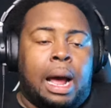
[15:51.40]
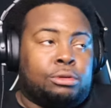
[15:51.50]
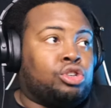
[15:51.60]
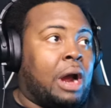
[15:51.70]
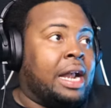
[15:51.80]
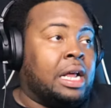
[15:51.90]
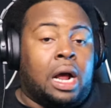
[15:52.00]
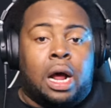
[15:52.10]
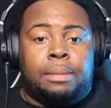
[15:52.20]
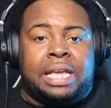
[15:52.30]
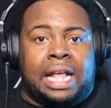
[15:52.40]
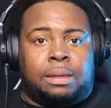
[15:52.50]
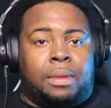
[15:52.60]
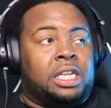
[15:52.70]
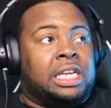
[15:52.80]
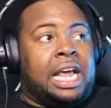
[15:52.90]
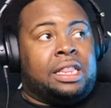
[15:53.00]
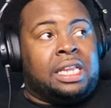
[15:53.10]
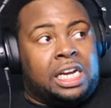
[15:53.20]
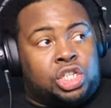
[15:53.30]
Trying to get the money together
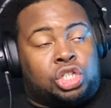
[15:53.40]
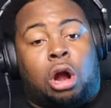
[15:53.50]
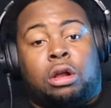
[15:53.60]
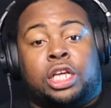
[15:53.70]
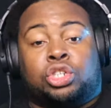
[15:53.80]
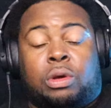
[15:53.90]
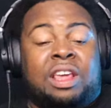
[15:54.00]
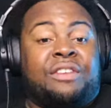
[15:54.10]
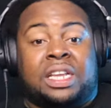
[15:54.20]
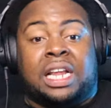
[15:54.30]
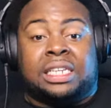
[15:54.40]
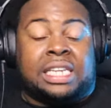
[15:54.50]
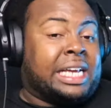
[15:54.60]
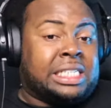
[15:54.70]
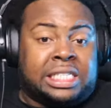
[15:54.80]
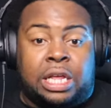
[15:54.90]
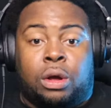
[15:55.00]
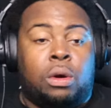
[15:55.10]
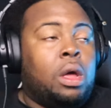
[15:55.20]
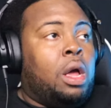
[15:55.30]
to get a Starlink. So even if it does it, I can
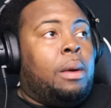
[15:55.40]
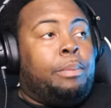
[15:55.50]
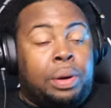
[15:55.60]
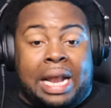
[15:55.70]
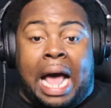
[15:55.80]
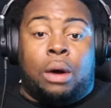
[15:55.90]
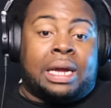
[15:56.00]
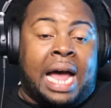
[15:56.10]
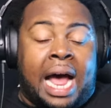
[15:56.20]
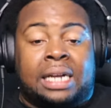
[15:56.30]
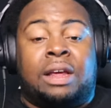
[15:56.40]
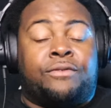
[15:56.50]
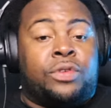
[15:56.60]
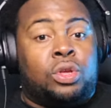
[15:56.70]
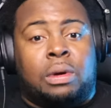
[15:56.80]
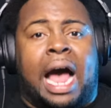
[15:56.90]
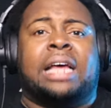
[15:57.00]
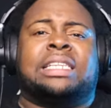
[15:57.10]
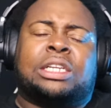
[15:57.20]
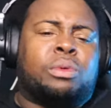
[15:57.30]
still put out content for you guys.
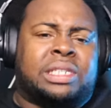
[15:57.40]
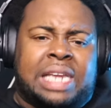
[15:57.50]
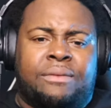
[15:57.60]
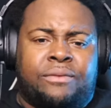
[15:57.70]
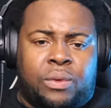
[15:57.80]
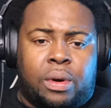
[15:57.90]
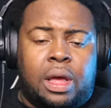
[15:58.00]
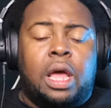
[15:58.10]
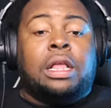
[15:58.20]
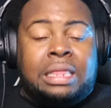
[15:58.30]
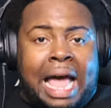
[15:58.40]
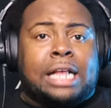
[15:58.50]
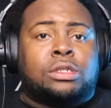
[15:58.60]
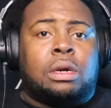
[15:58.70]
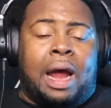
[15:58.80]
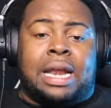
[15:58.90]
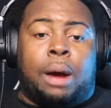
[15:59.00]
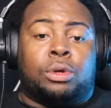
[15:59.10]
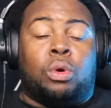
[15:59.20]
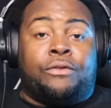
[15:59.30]
That's what we're saving for. That's what right now
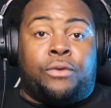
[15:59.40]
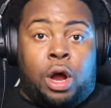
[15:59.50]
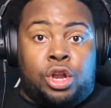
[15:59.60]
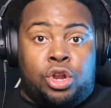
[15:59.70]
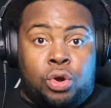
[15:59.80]
we're doing for a new